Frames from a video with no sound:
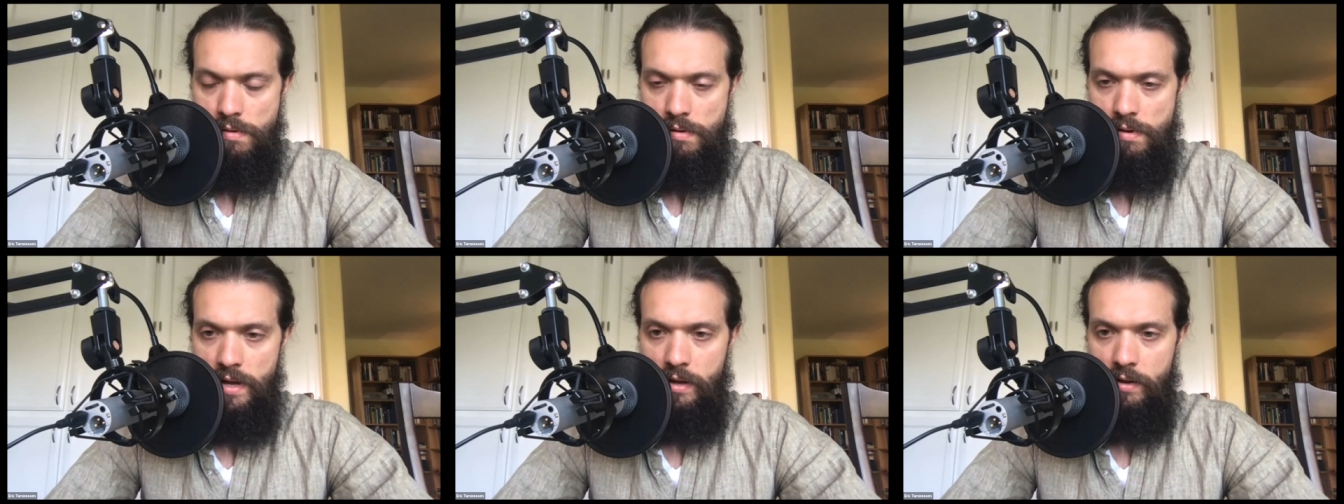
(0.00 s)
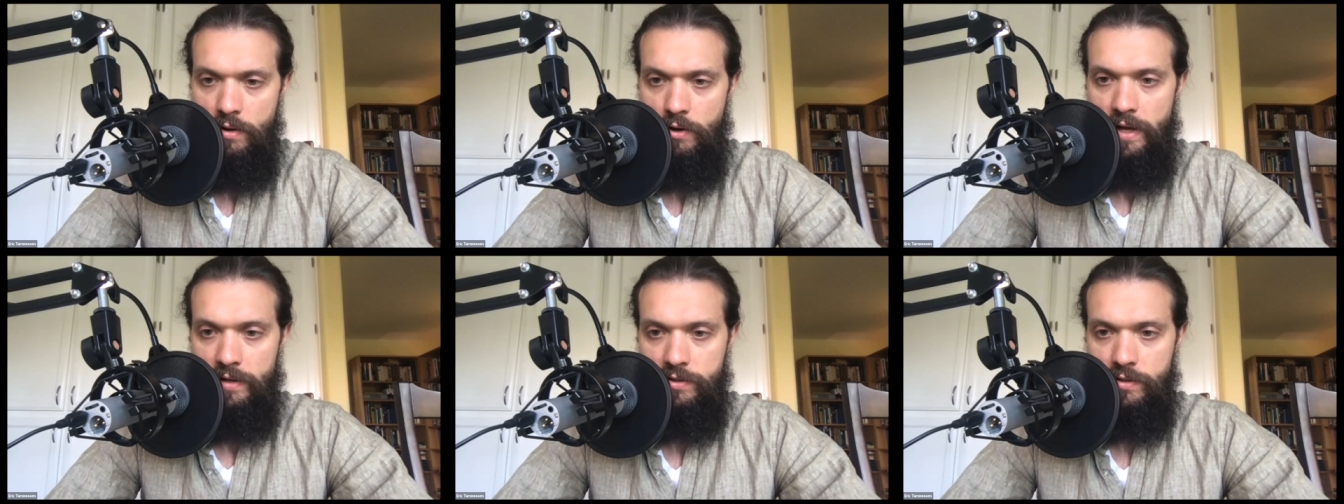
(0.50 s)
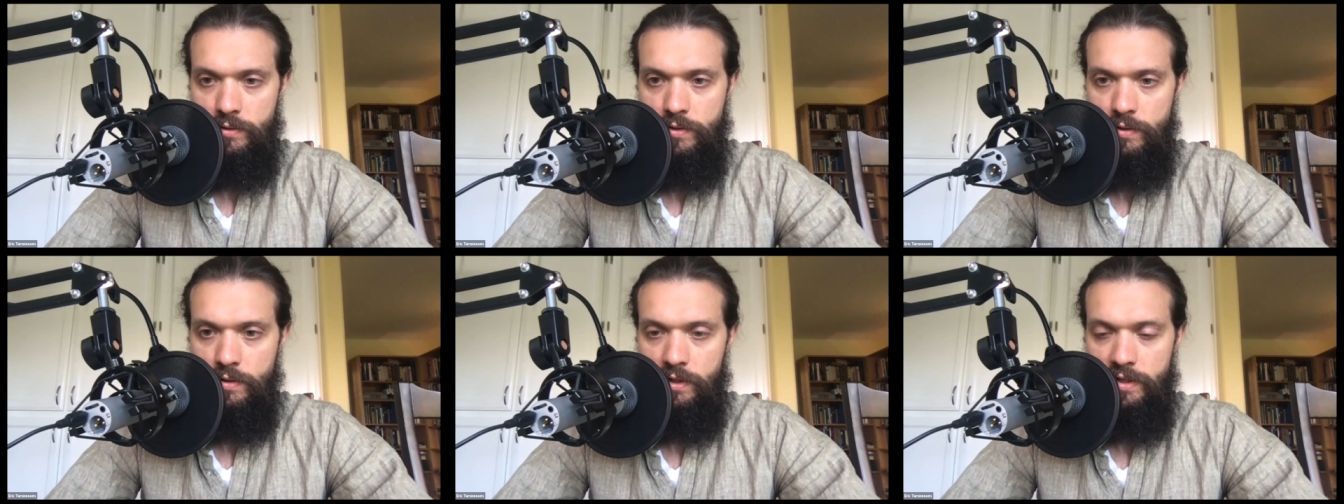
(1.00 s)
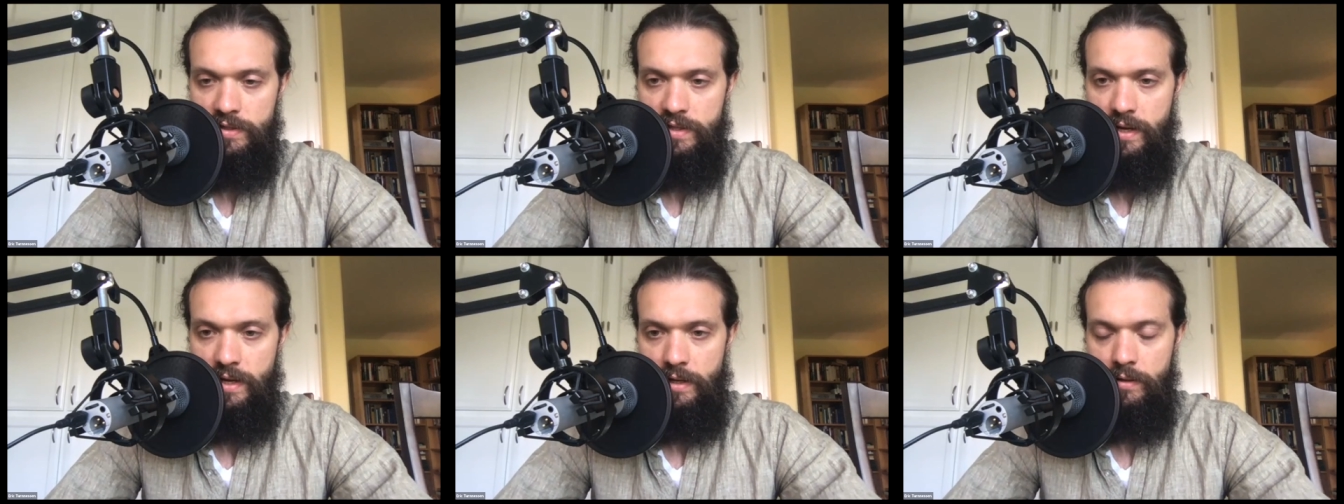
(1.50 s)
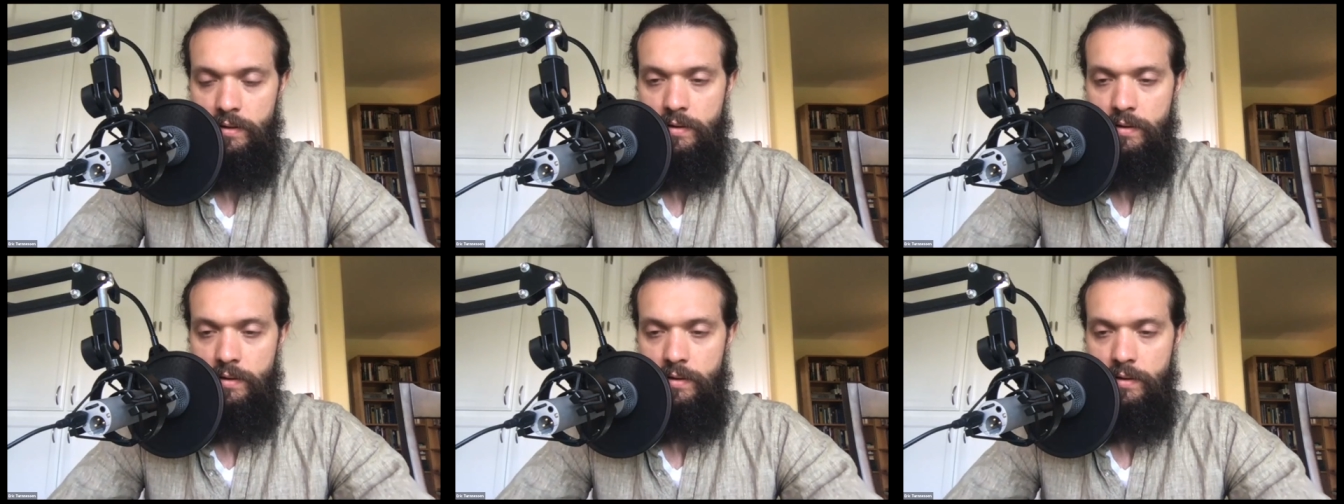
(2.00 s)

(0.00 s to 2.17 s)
yeah okay so you're saying